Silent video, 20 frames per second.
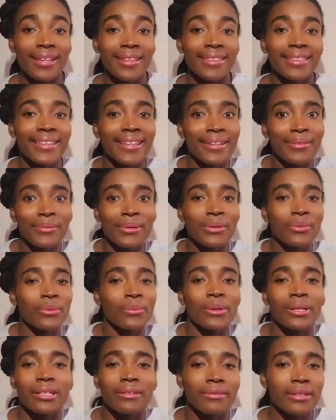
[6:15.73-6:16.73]
than when we
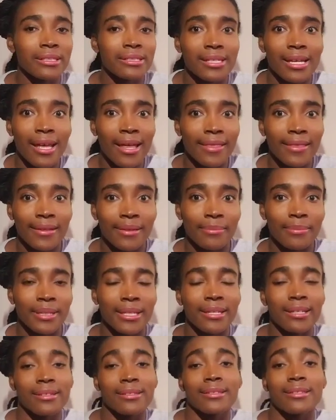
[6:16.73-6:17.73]
were living together
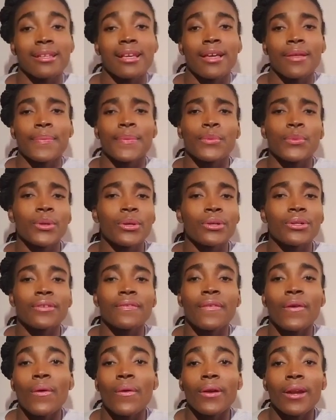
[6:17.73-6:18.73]
because we're on the
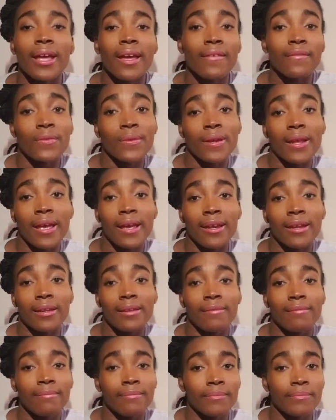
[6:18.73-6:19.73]
phone every day
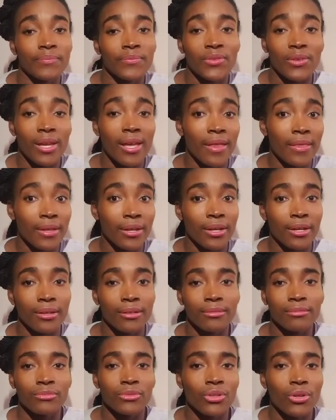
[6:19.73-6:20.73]
together,
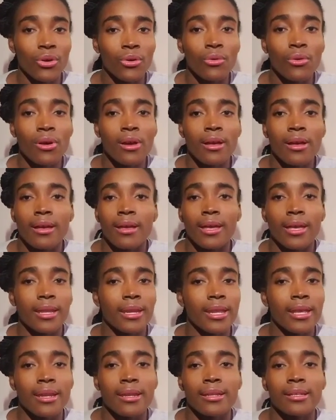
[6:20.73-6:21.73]
you know, and
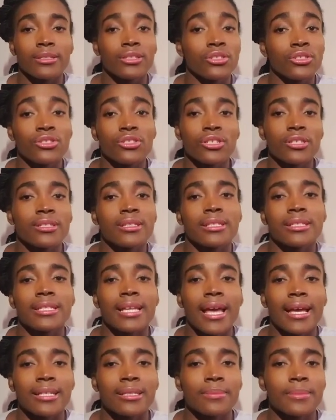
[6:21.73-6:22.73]
then it's just a
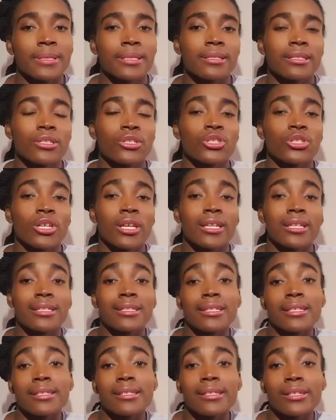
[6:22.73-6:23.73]
text message and
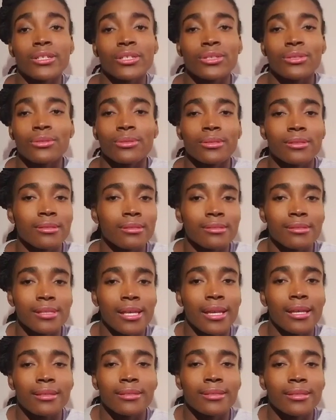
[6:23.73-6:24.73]
it's easier to
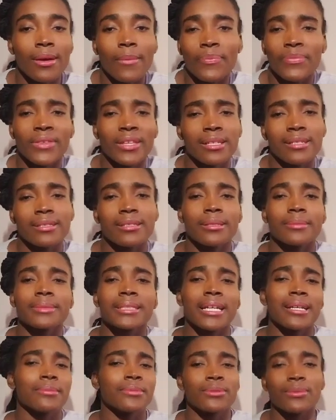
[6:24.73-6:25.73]
say something
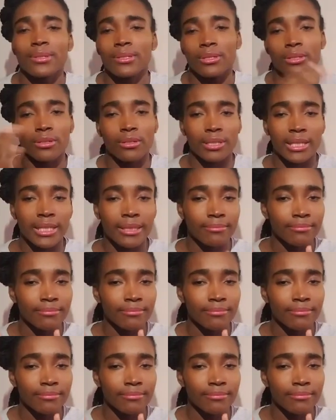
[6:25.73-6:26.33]
sometimes when you're